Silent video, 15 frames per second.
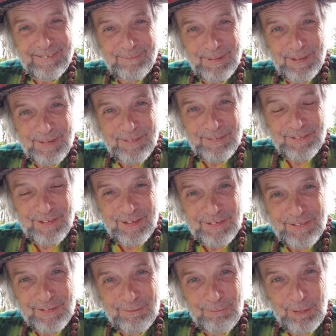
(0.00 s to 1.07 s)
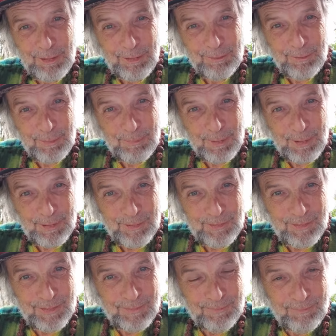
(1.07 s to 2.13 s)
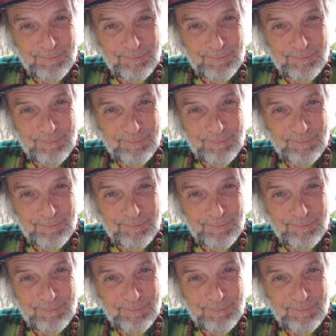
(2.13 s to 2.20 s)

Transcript: Peter's such a wonderful person.